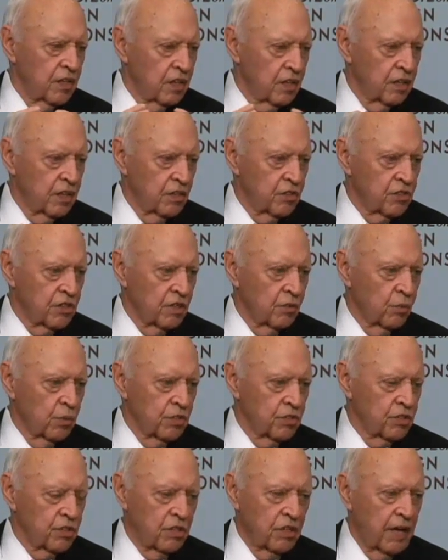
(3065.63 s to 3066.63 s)
He didn't think
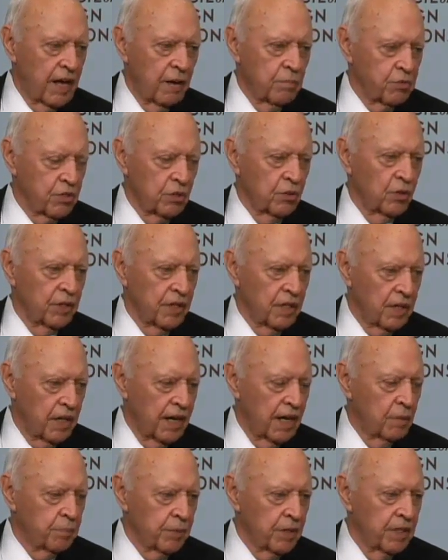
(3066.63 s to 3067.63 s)
Nixon was
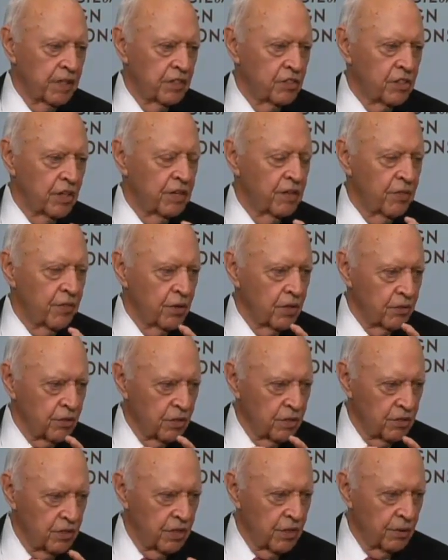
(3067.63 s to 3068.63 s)
absolutely incompetent. He, he
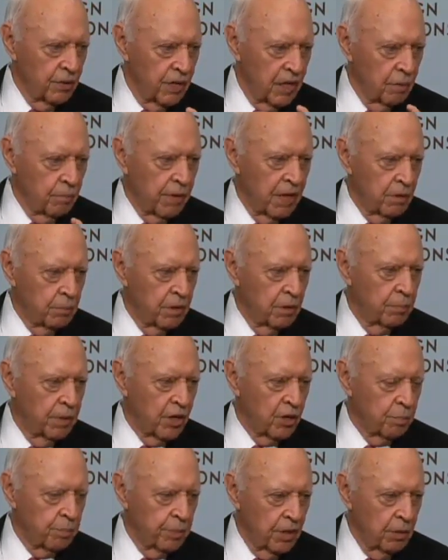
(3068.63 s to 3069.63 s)
thought that there
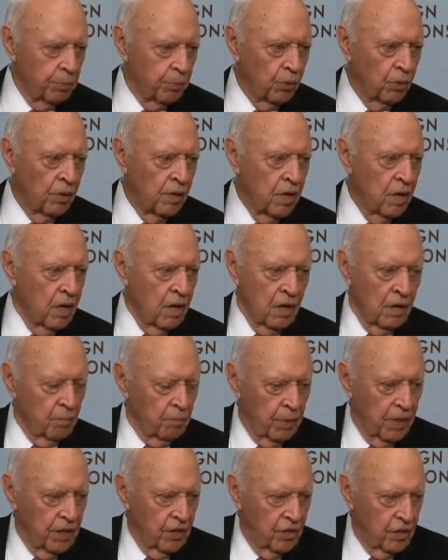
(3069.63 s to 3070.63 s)
might be better people,
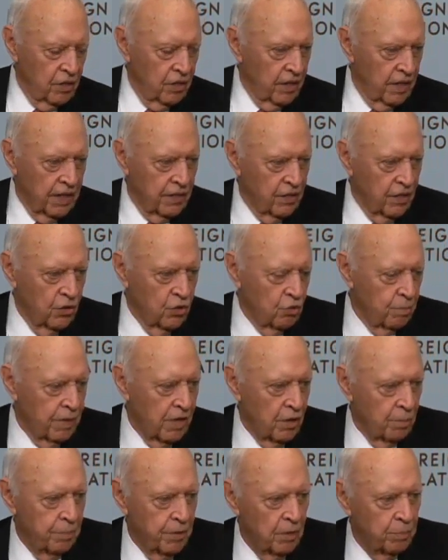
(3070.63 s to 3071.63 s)
but he couldn't get
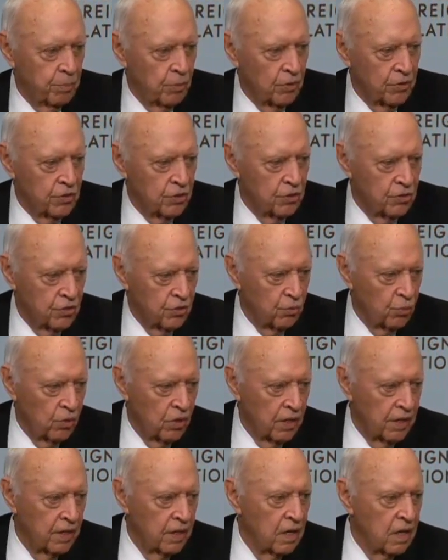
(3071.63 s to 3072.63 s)
those better people to,
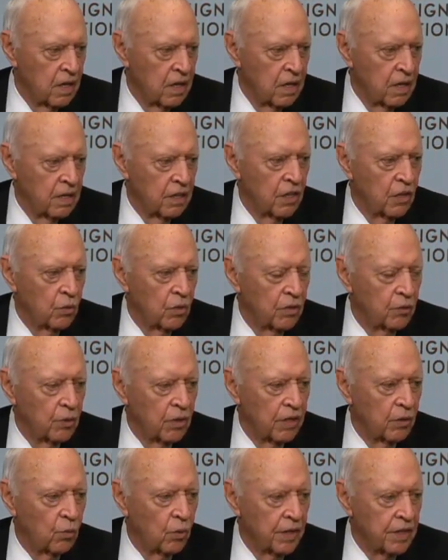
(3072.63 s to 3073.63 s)
to run. No
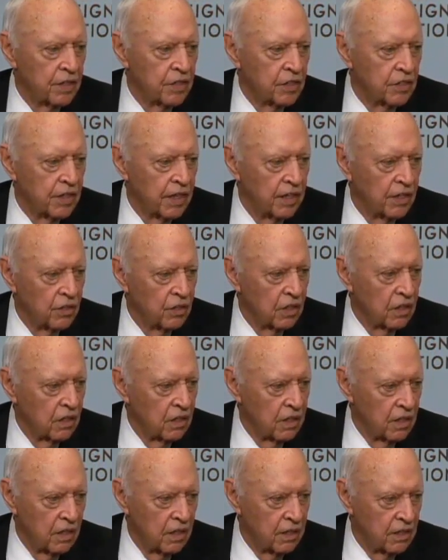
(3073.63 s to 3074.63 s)
one really wanted to
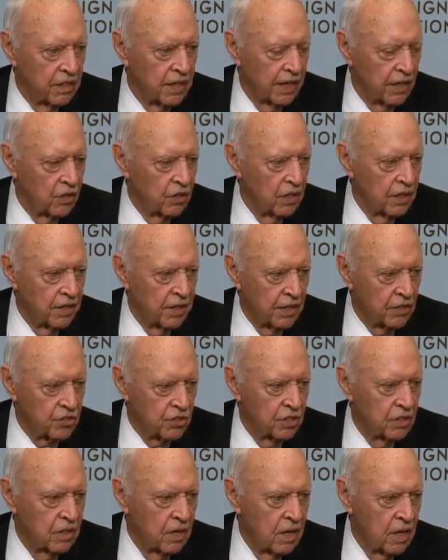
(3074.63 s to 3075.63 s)
take on, uh, take
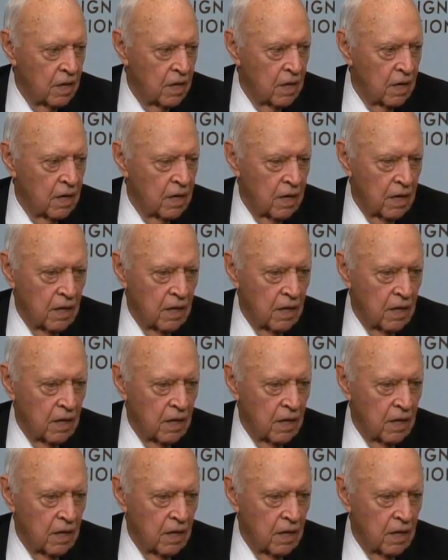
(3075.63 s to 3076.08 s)
on Nixon.